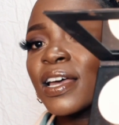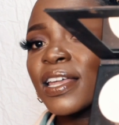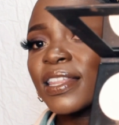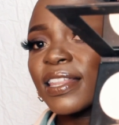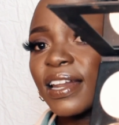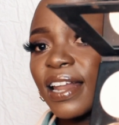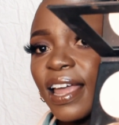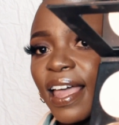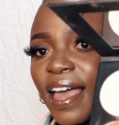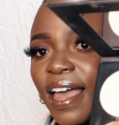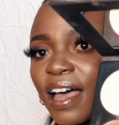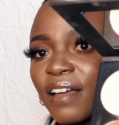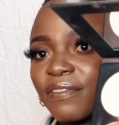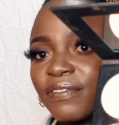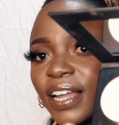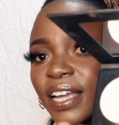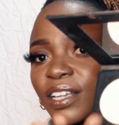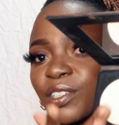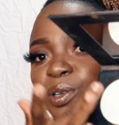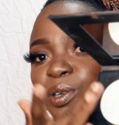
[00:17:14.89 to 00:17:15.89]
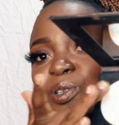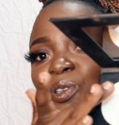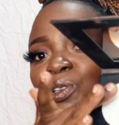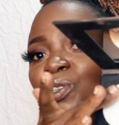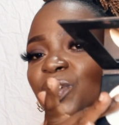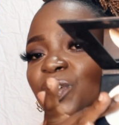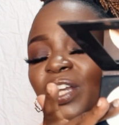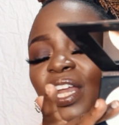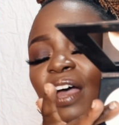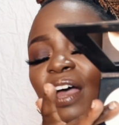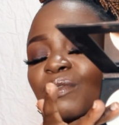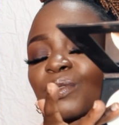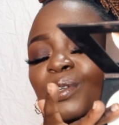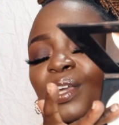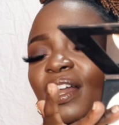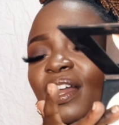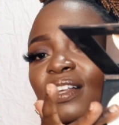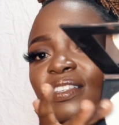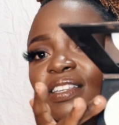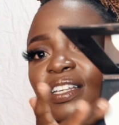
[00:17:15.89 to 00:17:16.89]
Then I have like, so you don't really have to
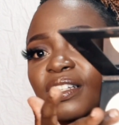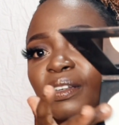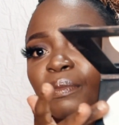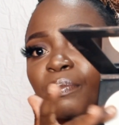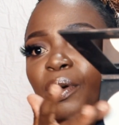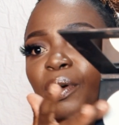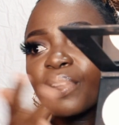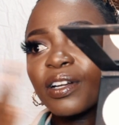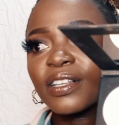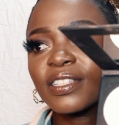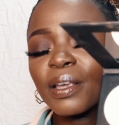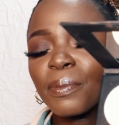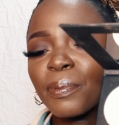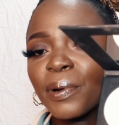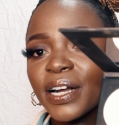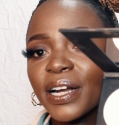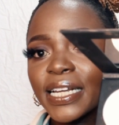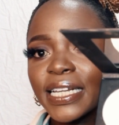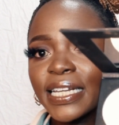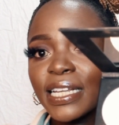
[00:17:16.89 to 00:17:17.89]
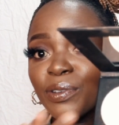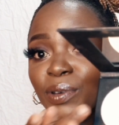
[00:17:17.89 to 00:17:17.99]
get a setting powder separately.